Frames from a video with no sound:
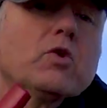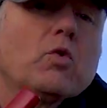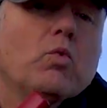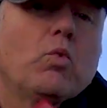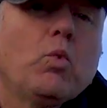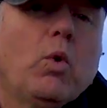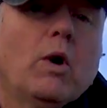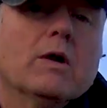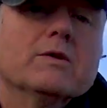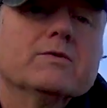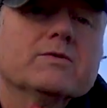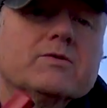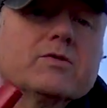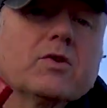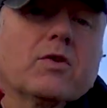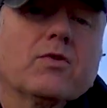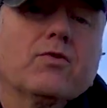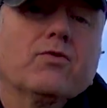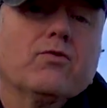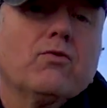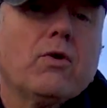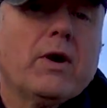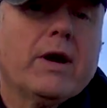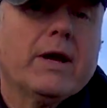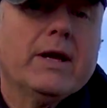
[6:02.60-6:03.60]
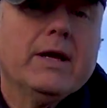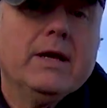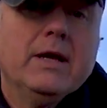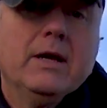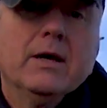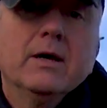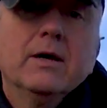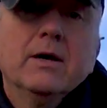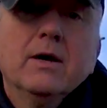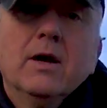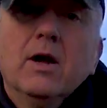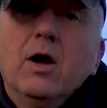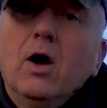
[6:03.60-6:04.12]
1 to 3
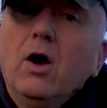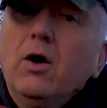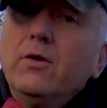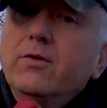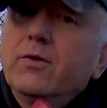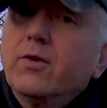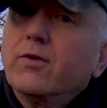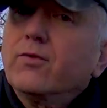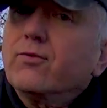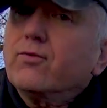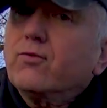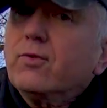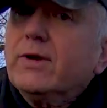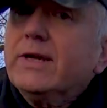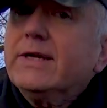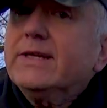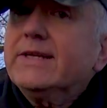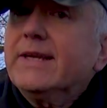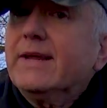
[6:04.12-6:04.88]
are the 3